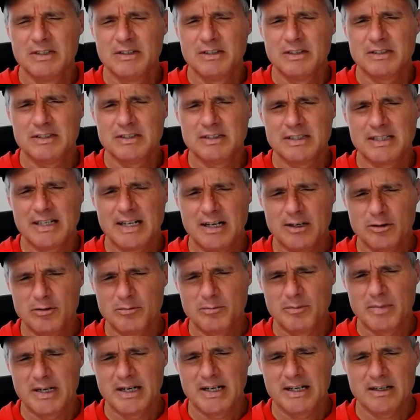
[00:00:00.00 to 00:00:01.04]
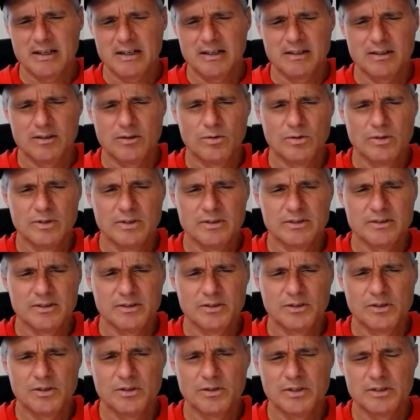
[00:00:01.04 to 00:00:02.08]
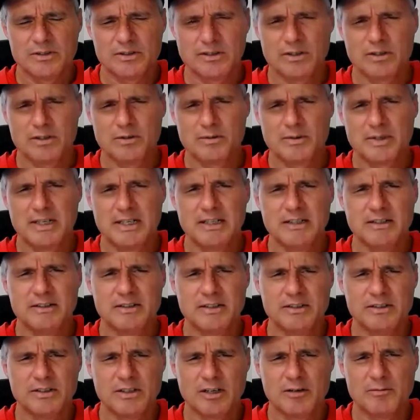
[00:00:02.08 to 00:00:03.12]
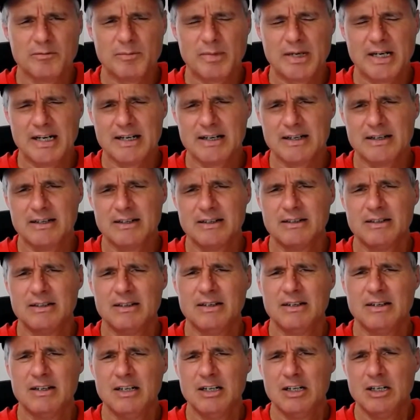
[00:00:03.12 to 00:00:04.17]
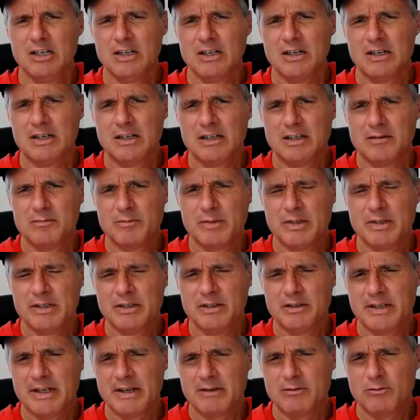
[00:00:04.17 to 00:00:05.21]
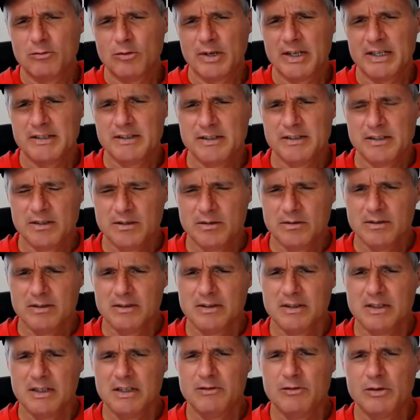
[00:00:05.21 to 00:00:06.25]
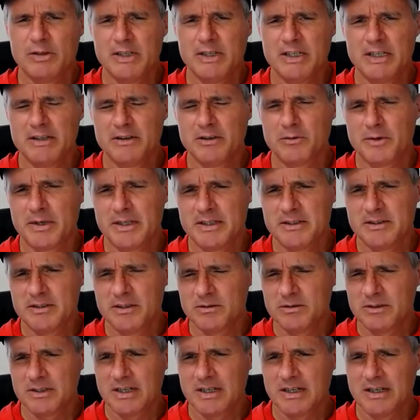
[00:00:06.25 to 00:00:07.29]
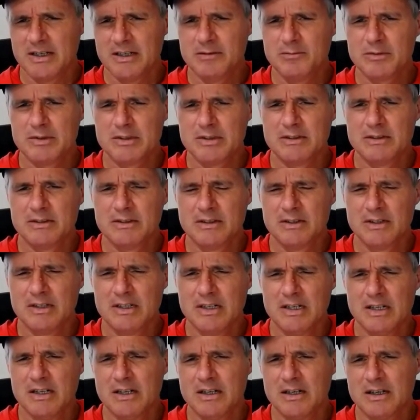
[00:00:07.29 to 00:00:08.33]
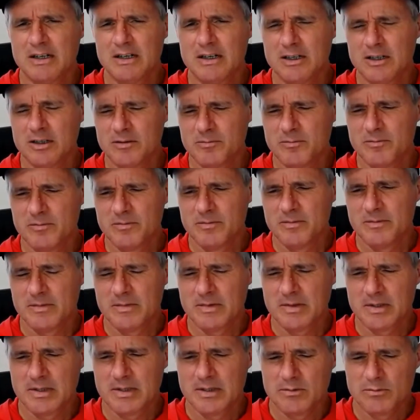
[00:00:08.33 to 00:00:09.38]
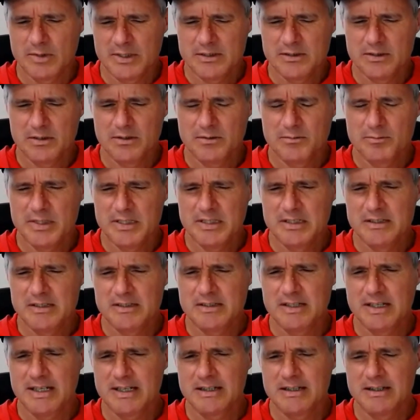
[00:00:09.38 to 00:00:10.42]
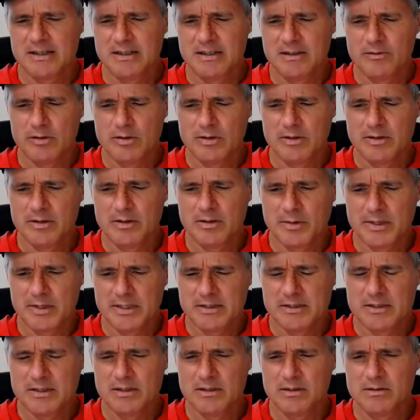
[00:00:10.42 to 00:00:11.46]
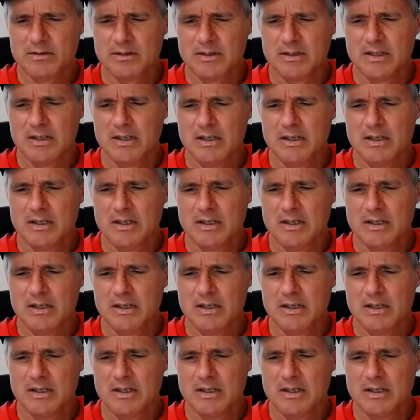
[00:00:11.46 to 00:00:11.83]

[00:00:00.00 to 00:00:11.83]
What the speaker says: This is an out and back course. So you go to turn around and then you come back. Here they have red zone. If you get in the red zone times, red zone means that if you're in the red zone,